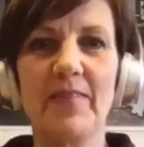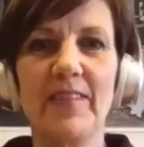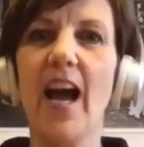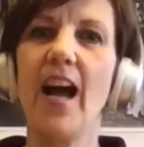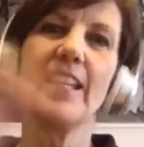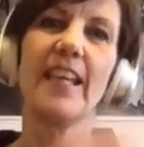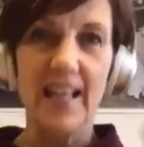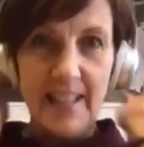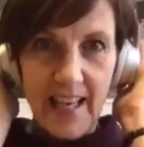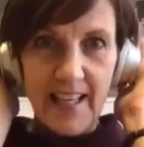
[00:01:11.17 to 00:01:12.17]

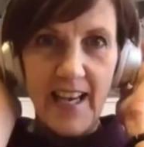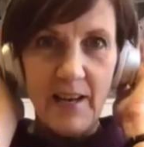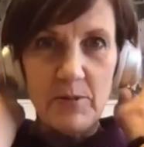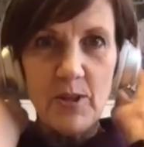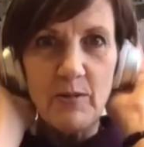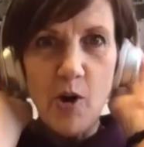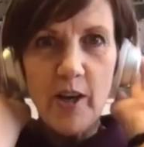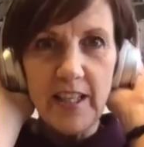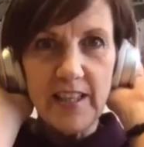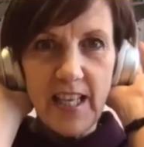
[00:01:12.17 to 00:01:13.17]
Yeah. I'm sort of
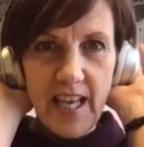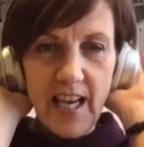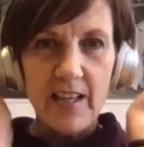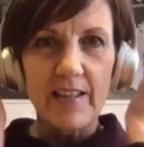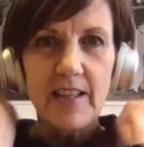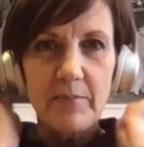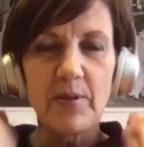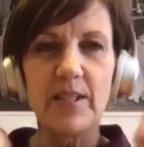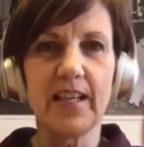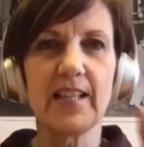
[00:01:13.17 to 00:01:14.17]
rocking the
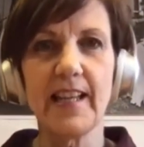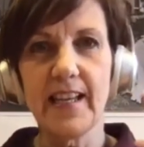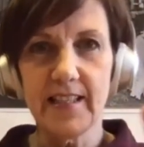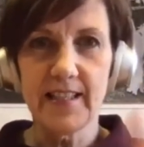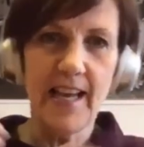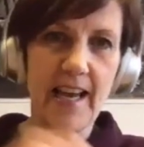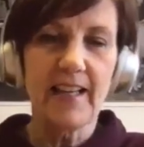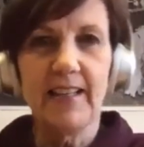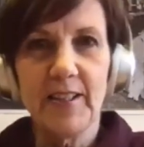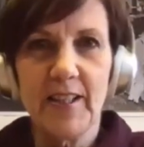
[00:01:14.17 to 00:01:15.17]
Princess Leia tech
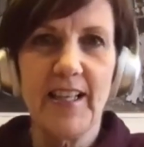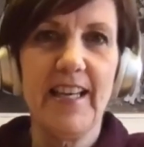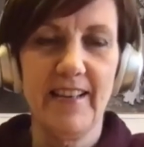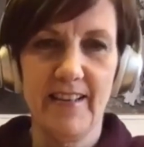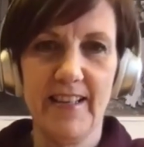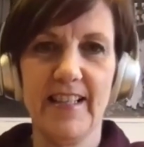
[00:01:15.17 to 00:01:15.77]
look here.